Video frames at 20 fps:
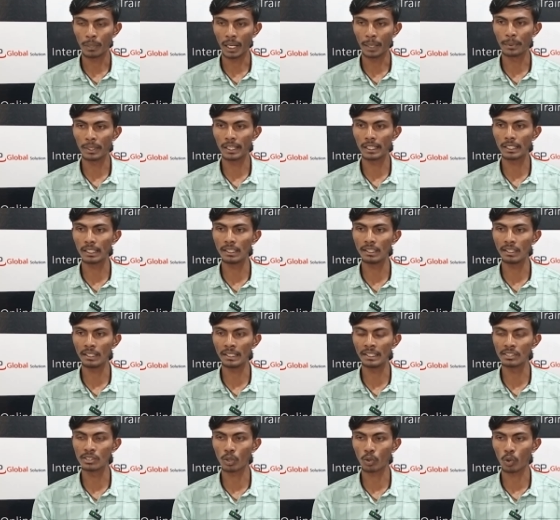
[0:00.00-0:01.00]
Primary key,
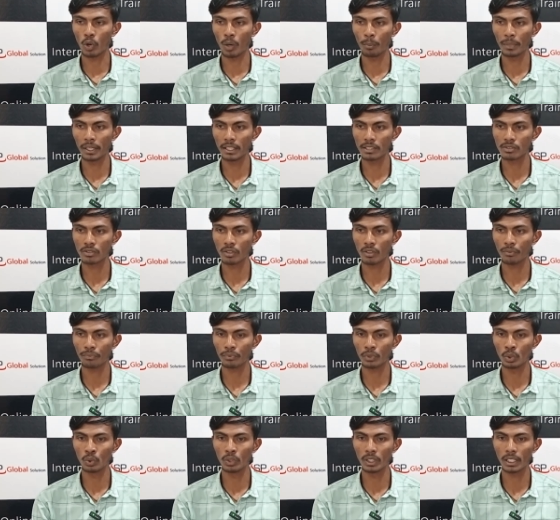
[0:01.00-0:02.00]
it is a combination of
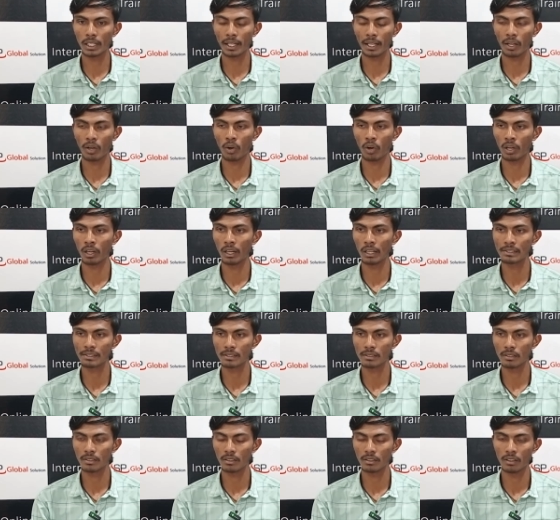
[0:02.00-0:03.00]
unique and ordinal
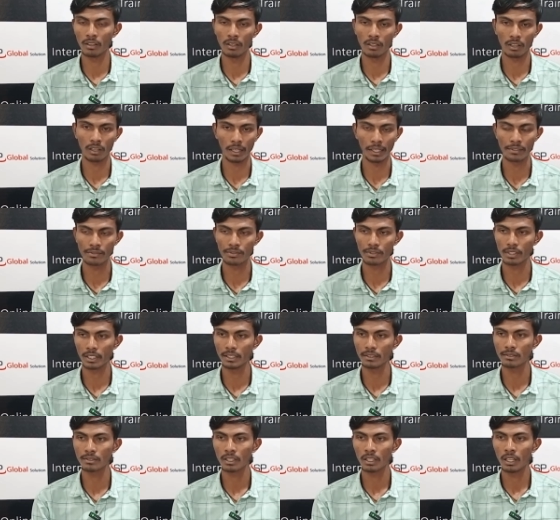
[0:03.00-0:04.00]
uh,
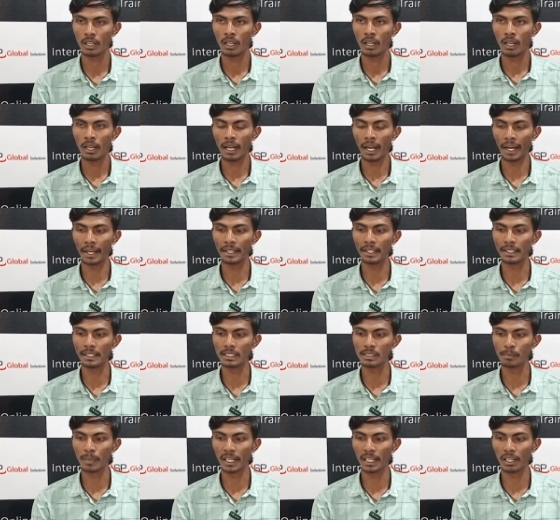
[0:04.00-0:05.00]
constraints and it
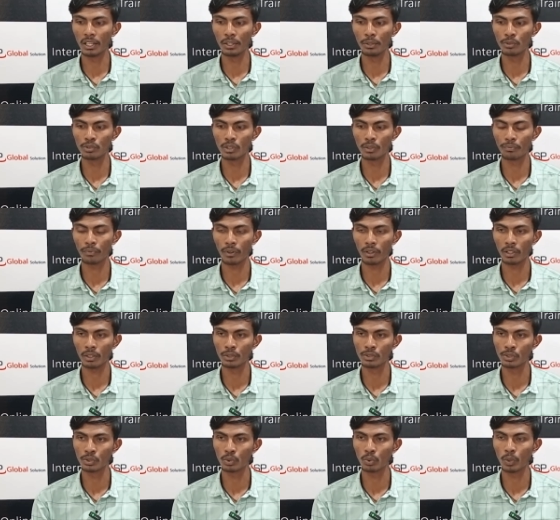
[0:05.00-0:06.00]
is mainly used, for,
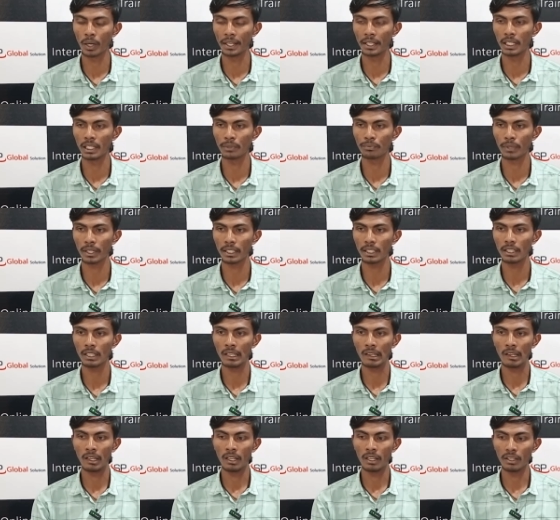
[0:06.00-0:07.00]
used to identify
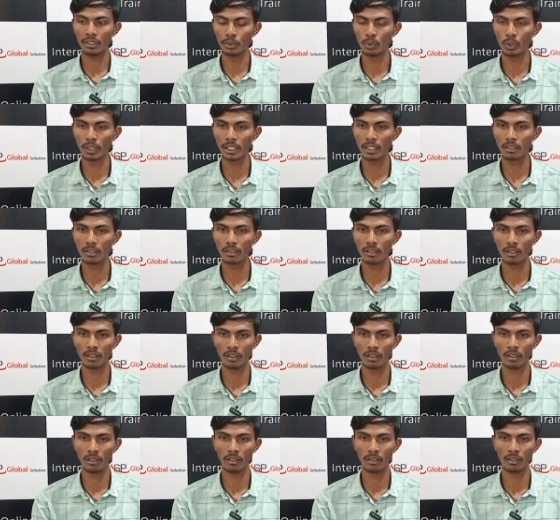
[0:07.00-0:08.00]
unique
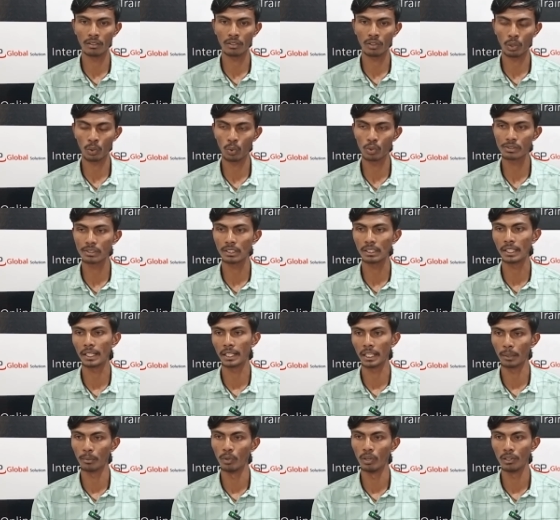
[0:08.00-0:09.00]
uh, rows in
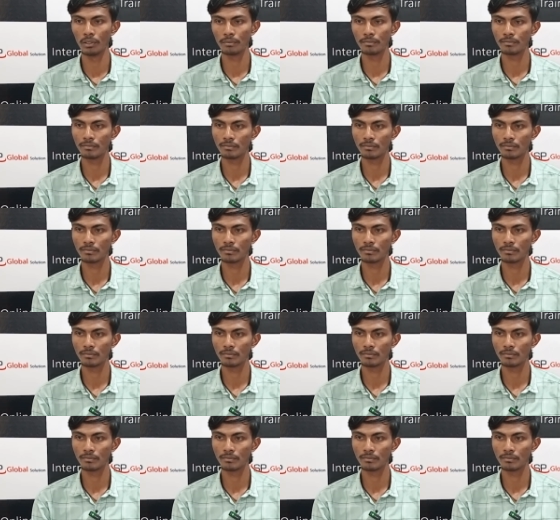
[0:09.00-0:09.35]
a table.